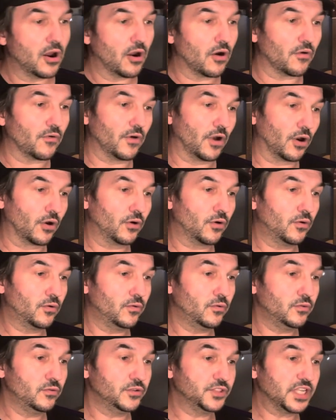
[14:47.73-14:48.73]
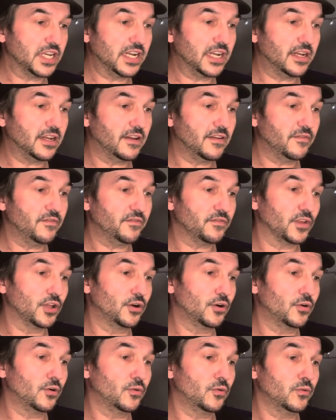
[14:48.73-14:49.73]
Rows and
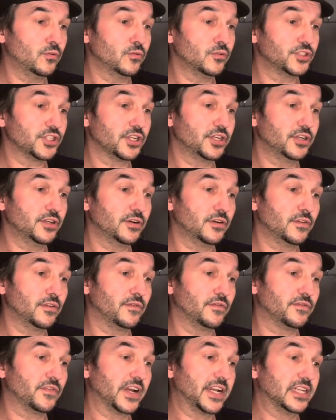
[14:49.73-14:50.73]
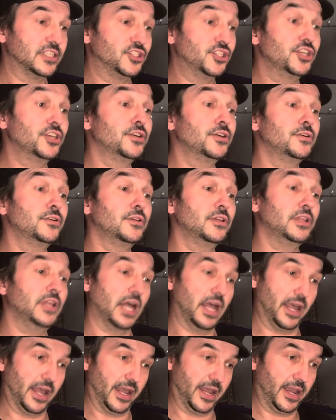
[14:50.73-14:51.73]
flows of angel
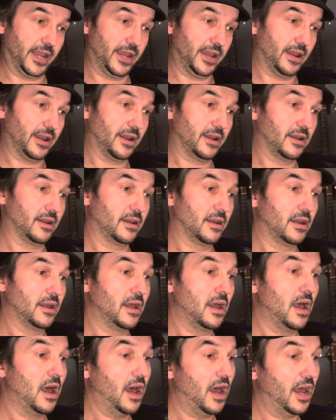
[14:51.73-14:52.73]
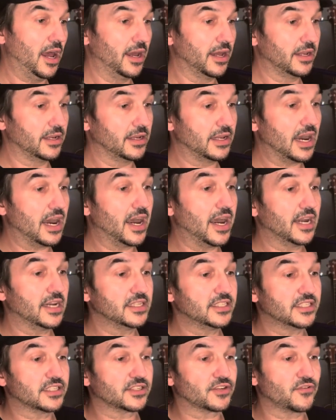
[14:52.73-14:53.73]
hair and
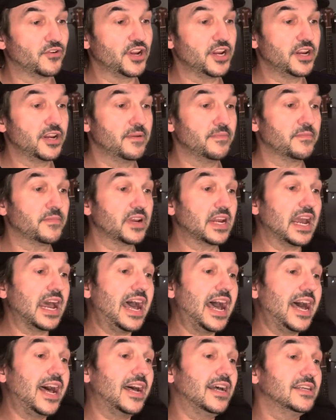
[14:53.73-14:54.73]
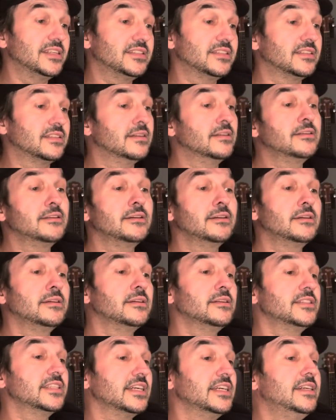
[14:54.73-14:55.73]
ice cream
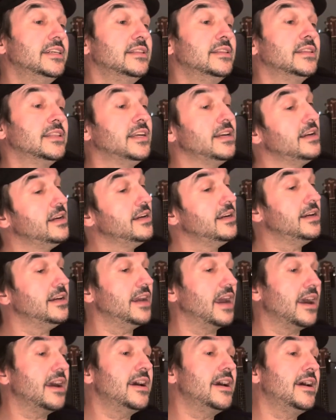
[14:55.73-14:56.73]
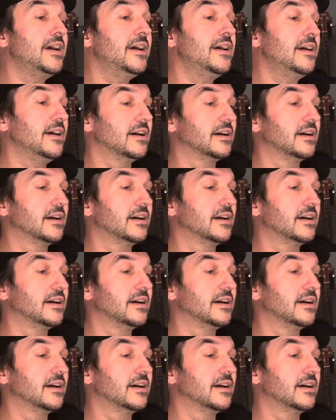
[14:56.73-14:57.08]
castles in the air